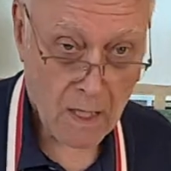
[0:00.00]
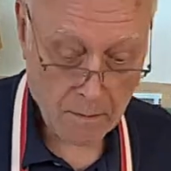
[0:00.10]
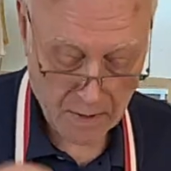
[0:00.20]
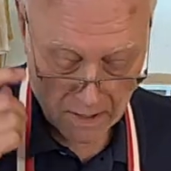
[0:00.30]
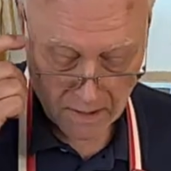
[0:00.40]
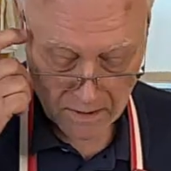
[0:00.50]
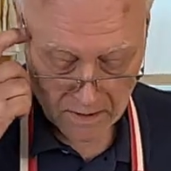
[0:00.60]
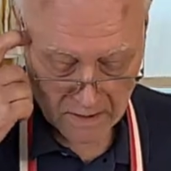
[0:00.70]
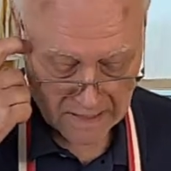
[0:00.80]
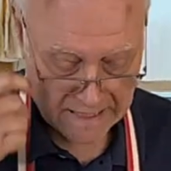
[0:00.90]

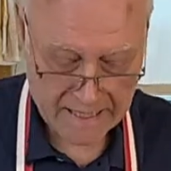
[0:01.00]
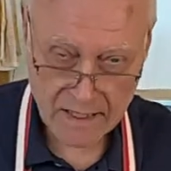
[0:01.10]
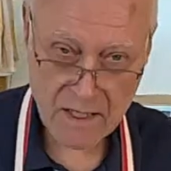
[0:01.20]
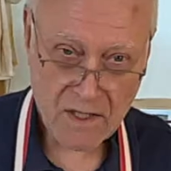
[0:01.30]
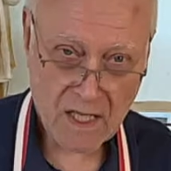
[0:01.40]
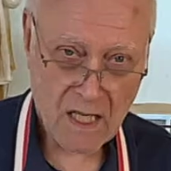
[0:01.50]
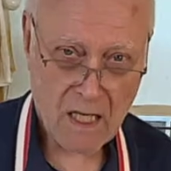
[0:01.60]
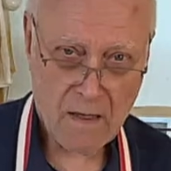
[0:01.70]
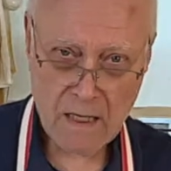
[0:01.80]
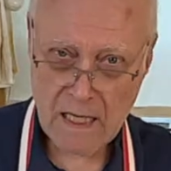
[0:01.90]
because it gets
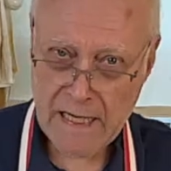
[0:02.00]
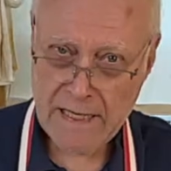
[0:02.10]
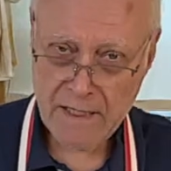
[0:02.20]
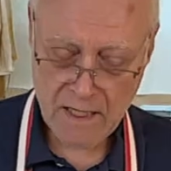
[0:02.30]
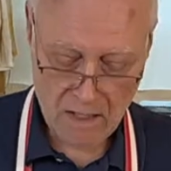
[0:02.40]
sticky, and